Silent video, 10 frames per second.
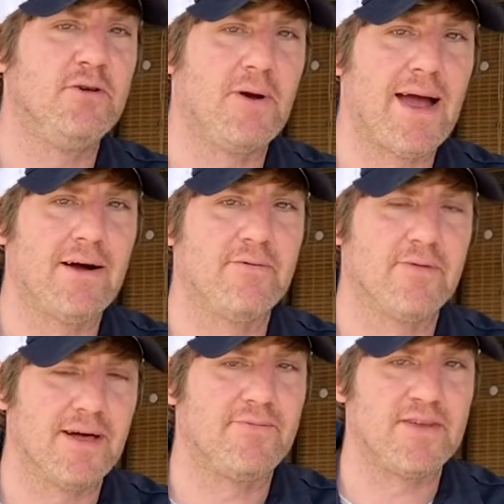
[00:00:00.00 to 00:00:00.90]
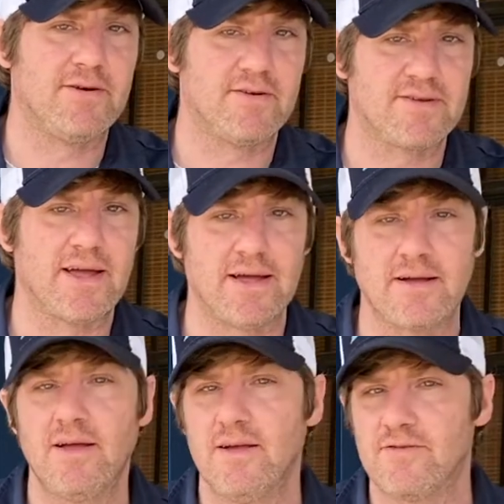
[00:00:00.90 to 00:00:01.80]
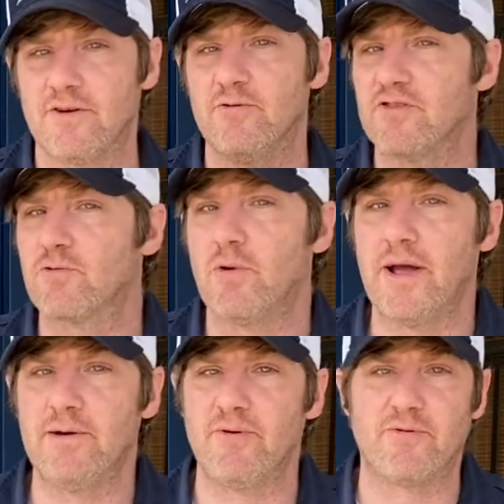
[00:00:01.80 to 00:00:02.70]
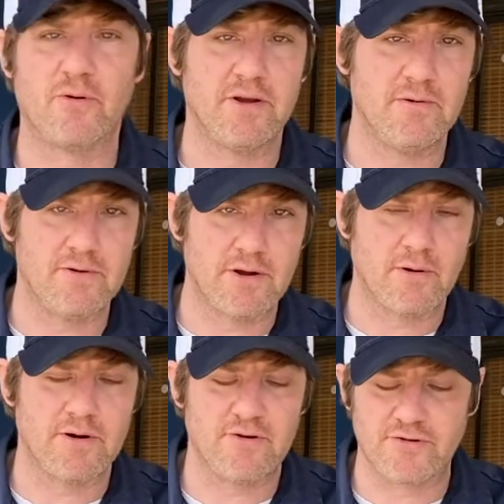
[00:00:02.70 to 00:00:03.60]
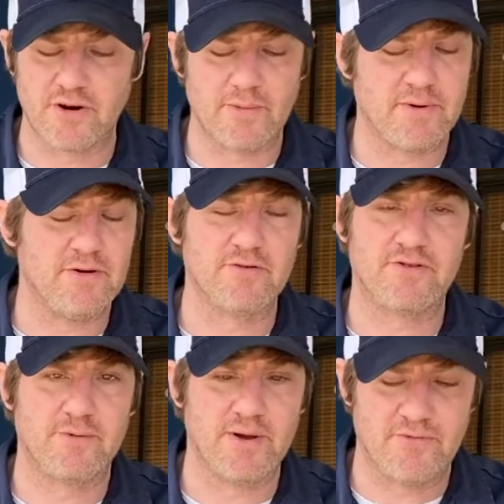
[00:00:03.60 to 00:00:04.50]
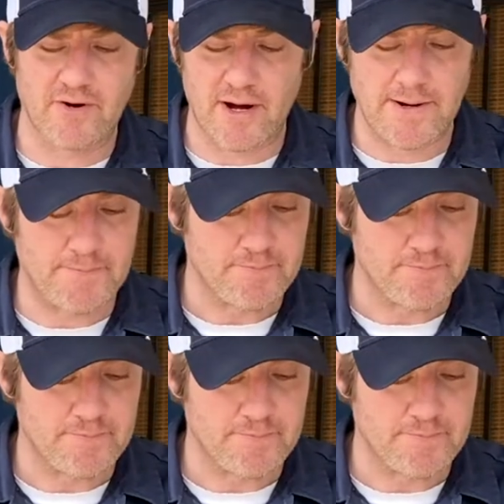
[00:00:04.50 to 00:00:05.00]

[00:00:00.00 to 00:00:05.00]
you have left in your tank. So just weigh it before you go on your trip, and you should be fine.